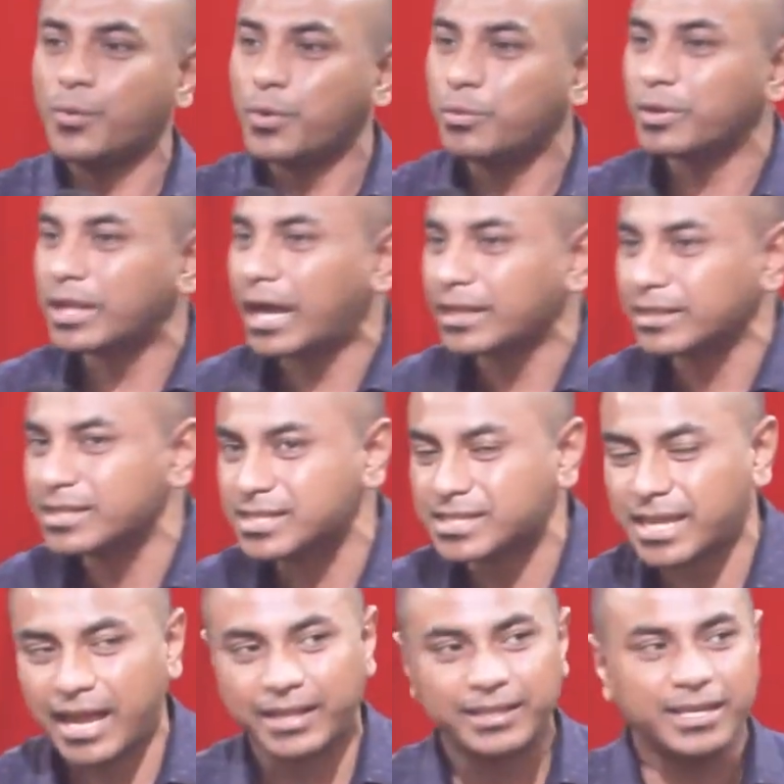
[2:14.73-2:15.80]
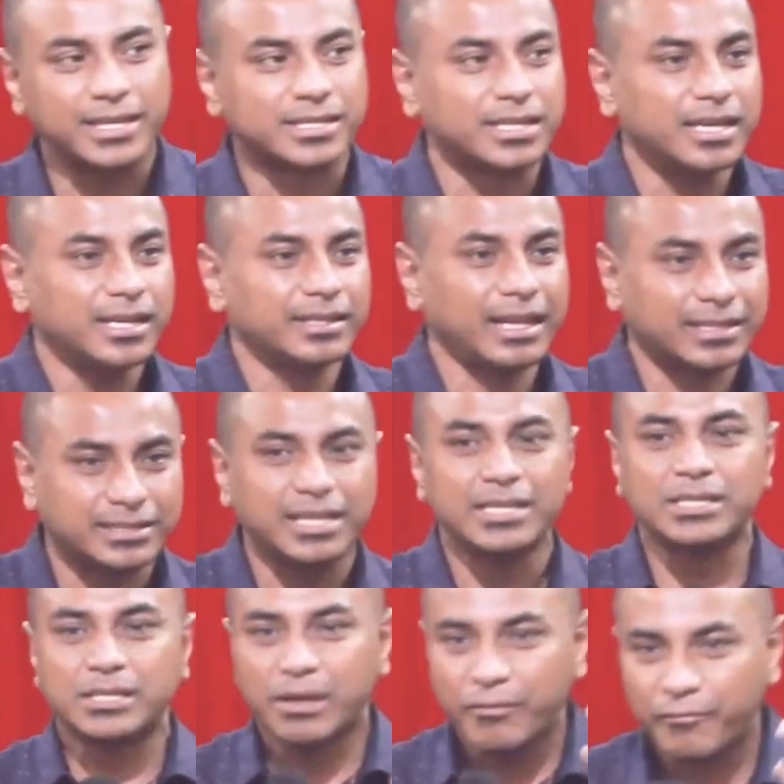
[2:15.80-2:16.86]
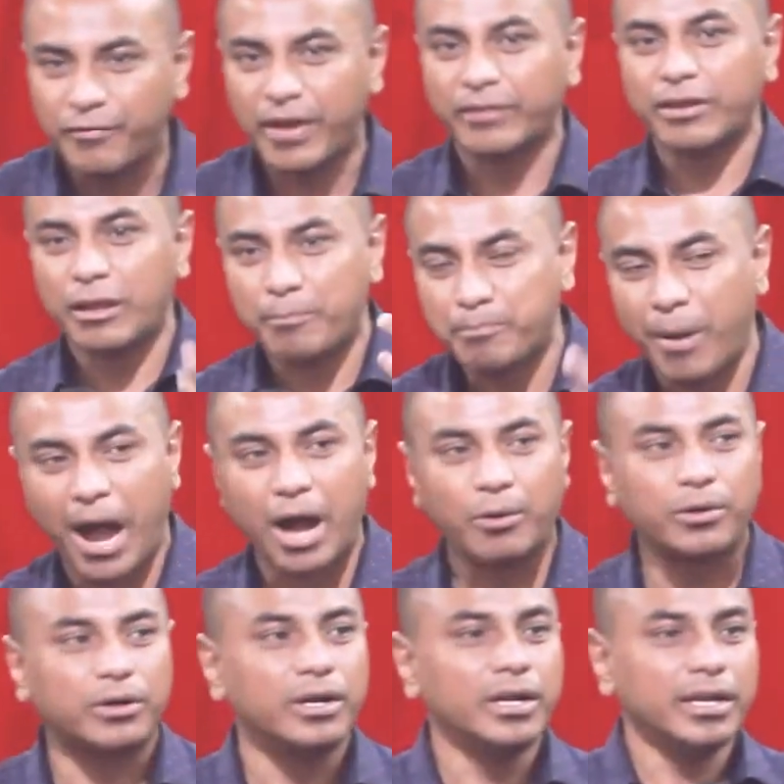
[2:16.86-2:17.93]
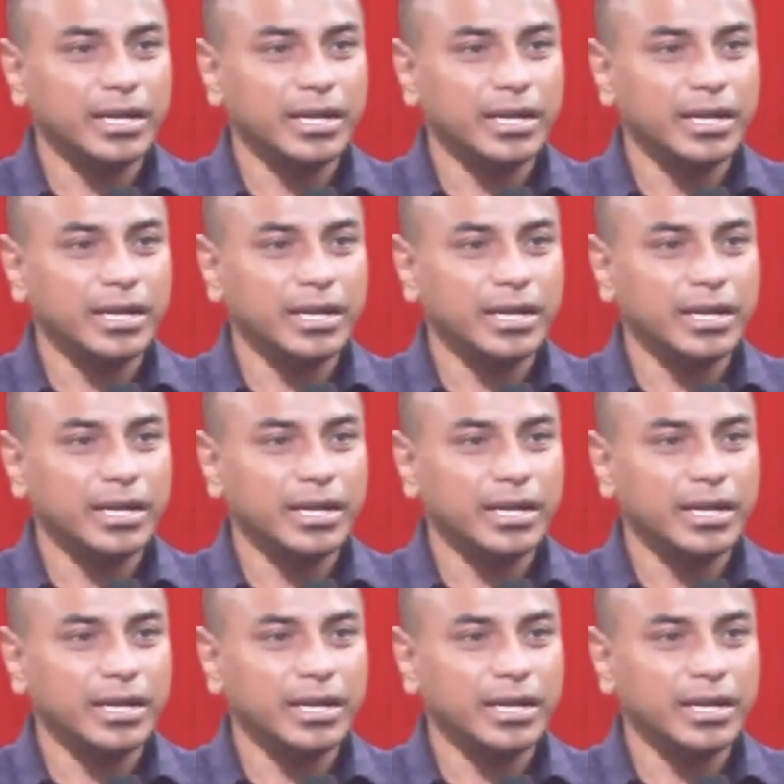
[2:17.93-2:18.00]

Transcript: we will understand this, that this very power